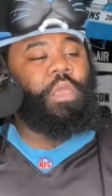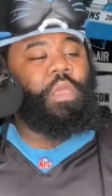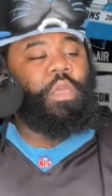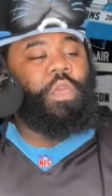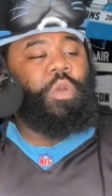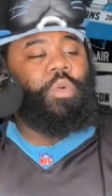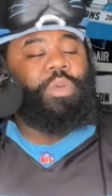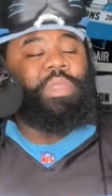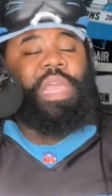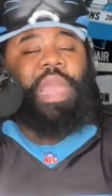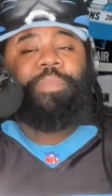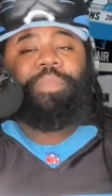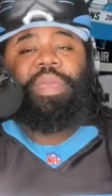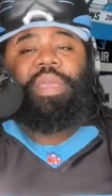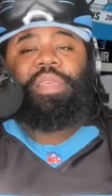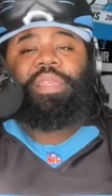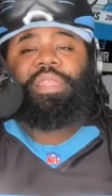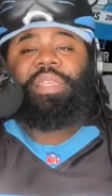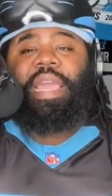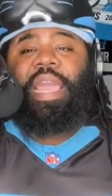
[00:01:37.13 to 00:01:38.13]
with that
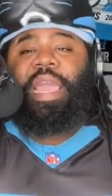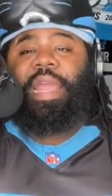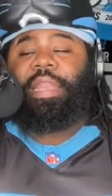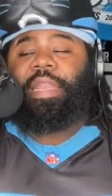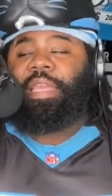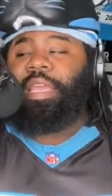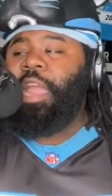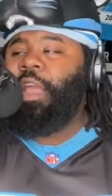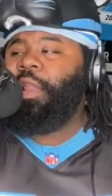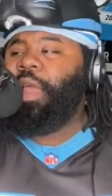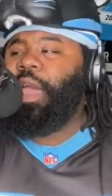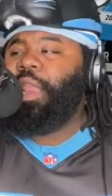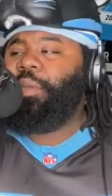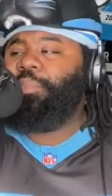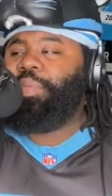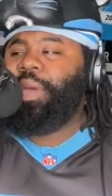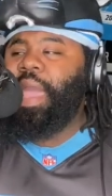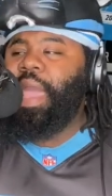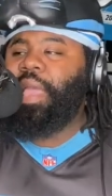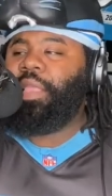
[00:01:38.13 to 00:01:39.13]
being said, the Carolina
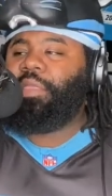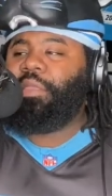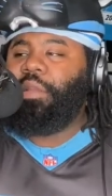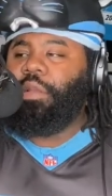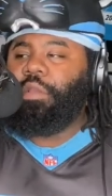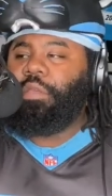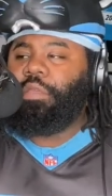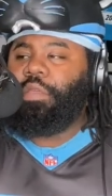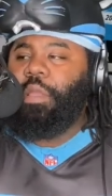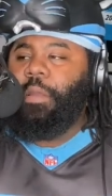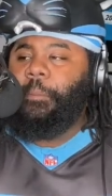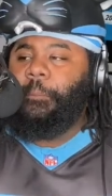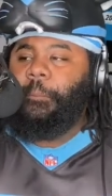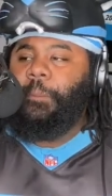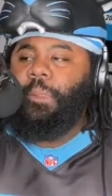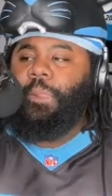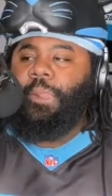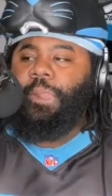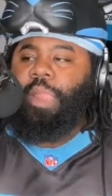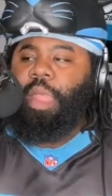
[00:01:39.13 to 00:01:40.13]
Panthers
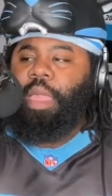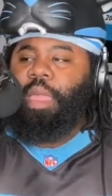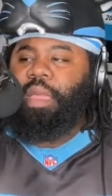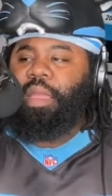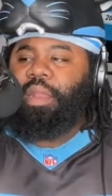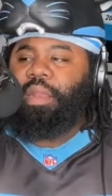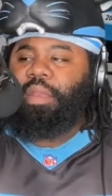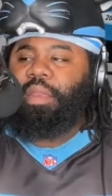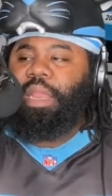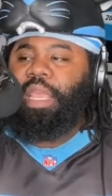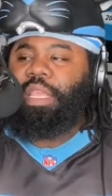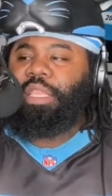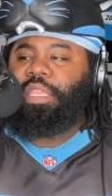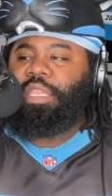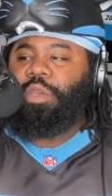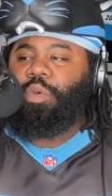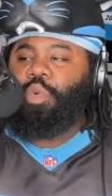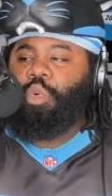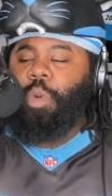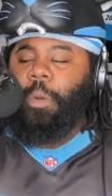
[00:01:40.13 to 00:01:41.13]
need
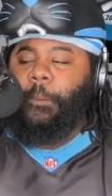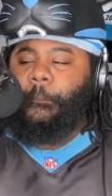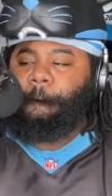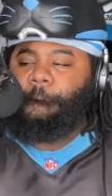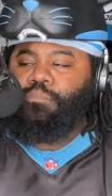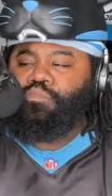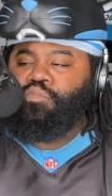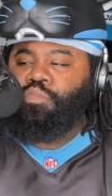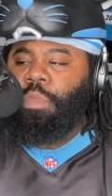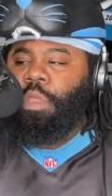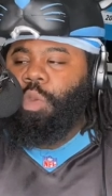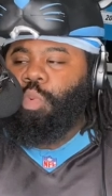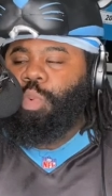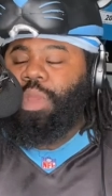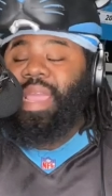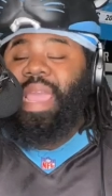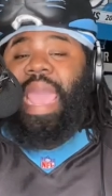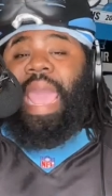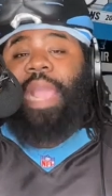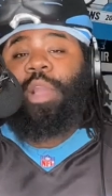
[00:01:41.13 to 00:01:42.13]
to
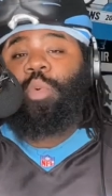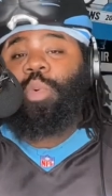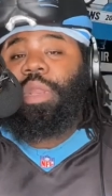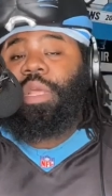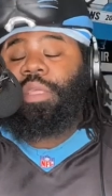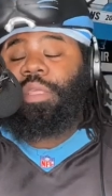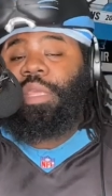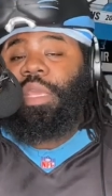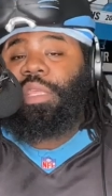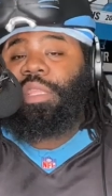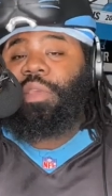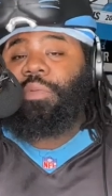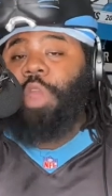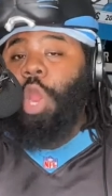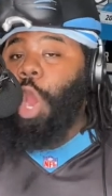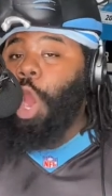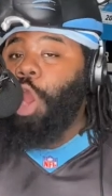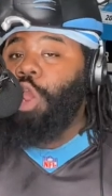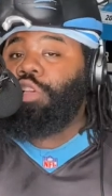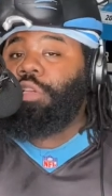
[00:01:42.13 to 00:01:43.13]
react with a sense of
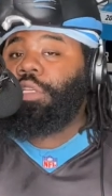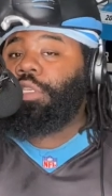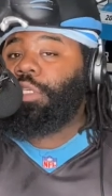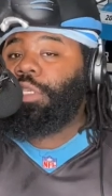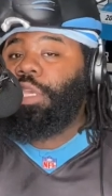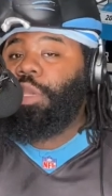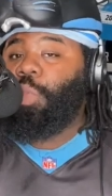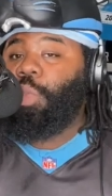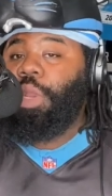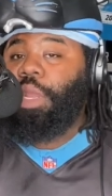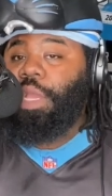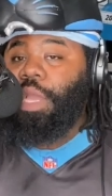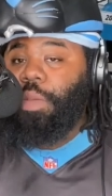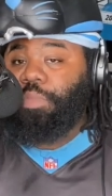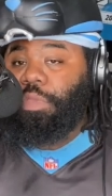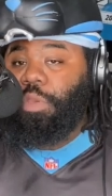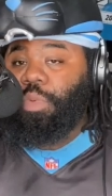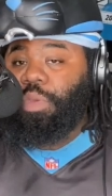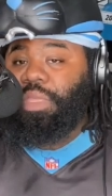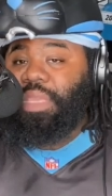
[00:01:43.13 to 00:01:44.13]
urgency when it
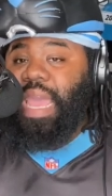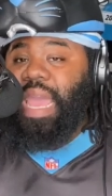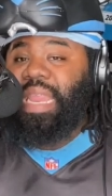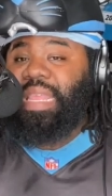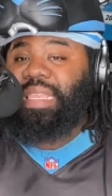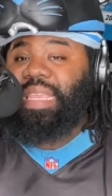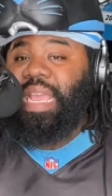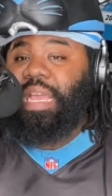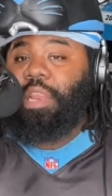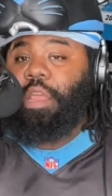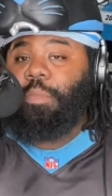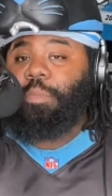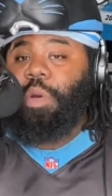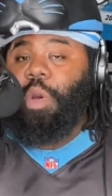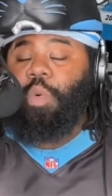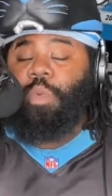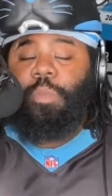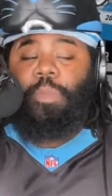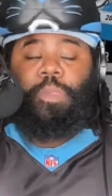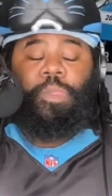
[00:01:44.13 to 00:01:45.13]
comes to resigning Taylor
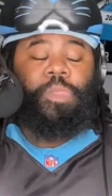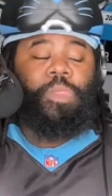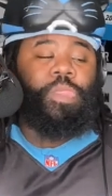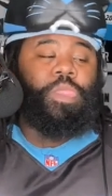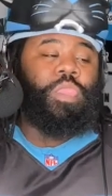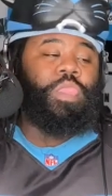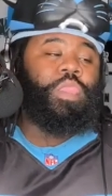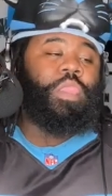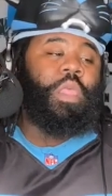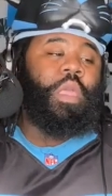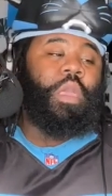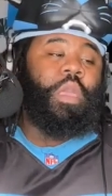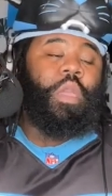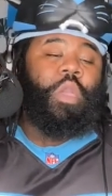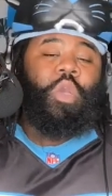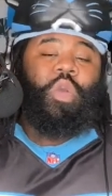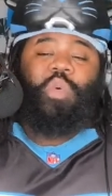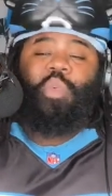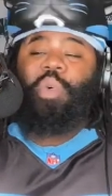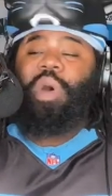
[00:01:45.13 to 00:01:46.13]
Moton.
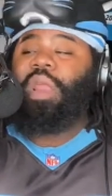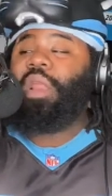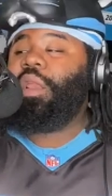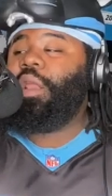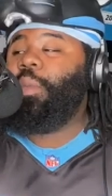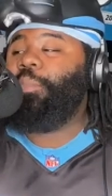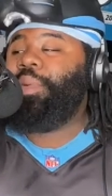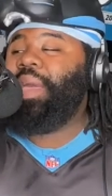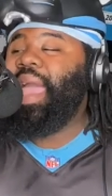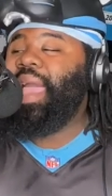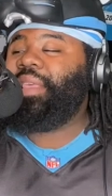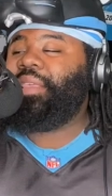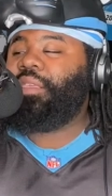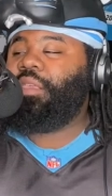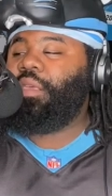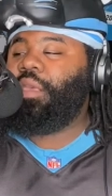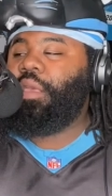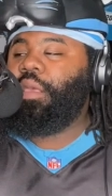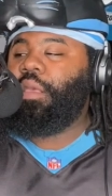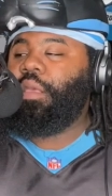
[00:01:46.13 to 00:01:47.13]
One of the
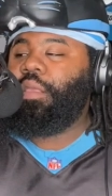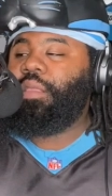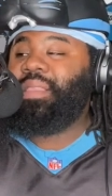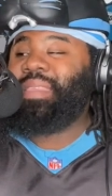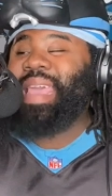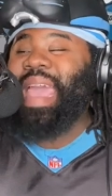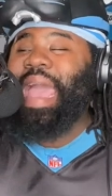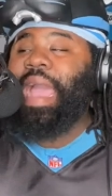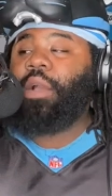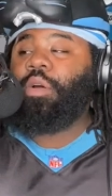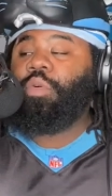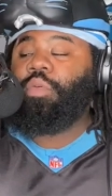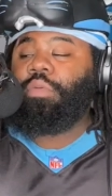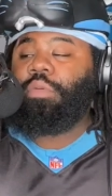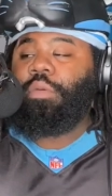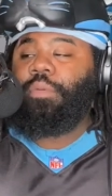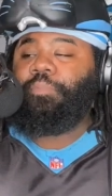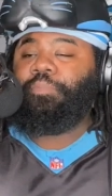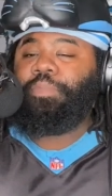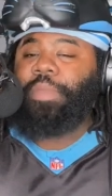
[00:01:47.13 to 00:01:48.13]
best
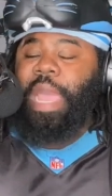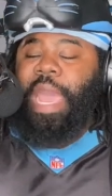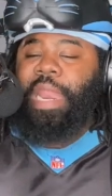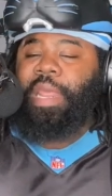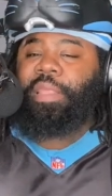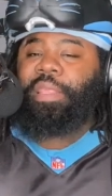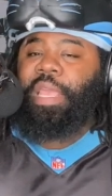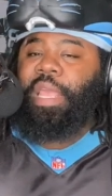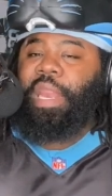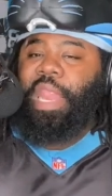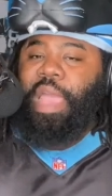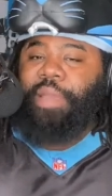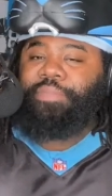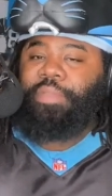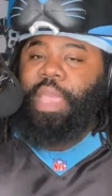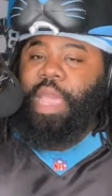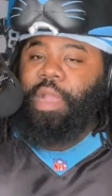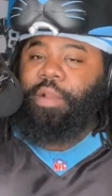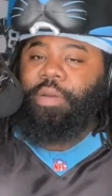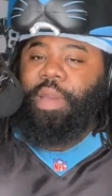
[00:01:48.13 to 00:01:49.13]
tackles. I didn't say left
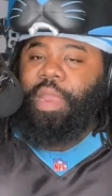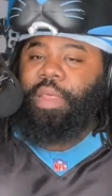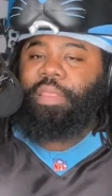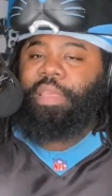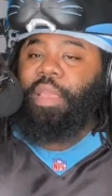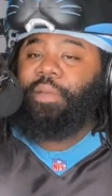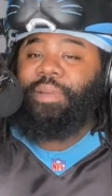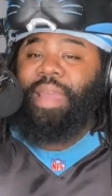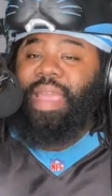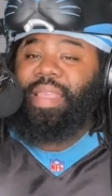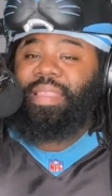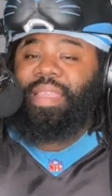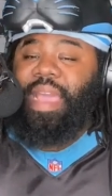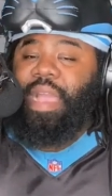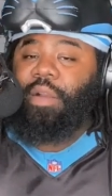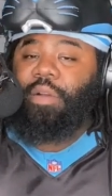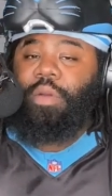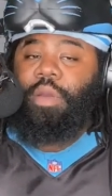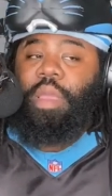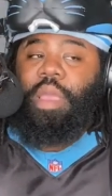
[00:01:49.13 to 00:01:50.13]
tackle, I didn't say right
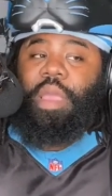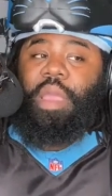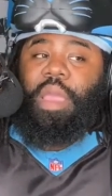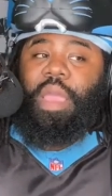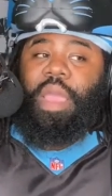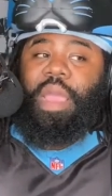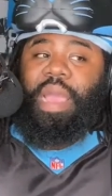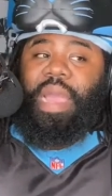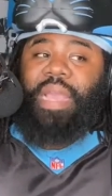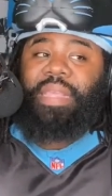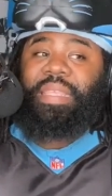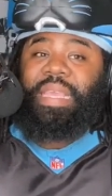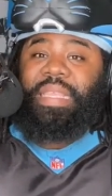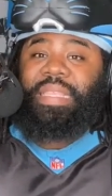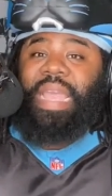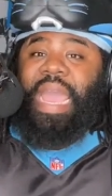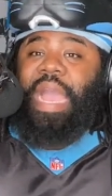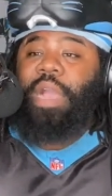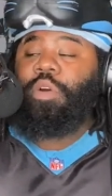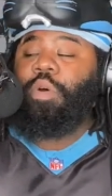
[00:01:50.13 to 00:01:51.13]
tackle. I said
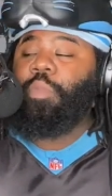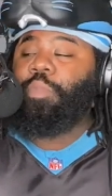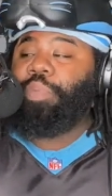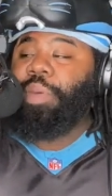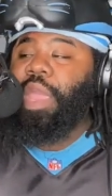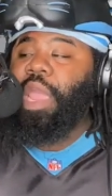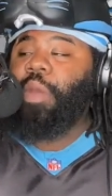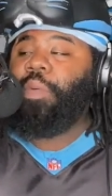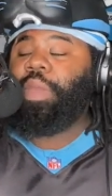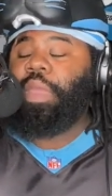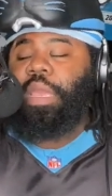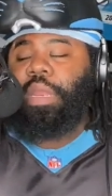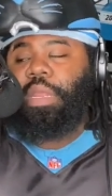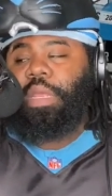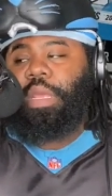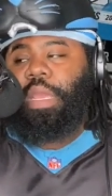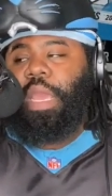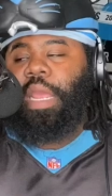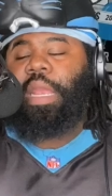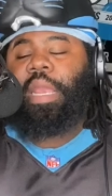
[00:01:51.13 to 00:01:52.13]
tackle, period,
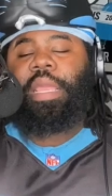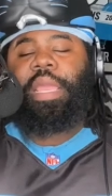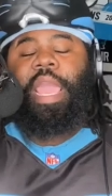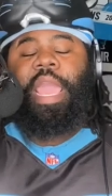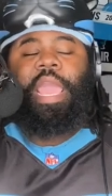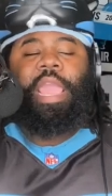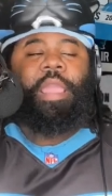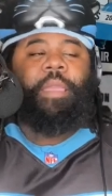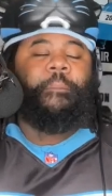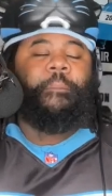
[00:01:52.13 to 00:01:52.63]
in the game.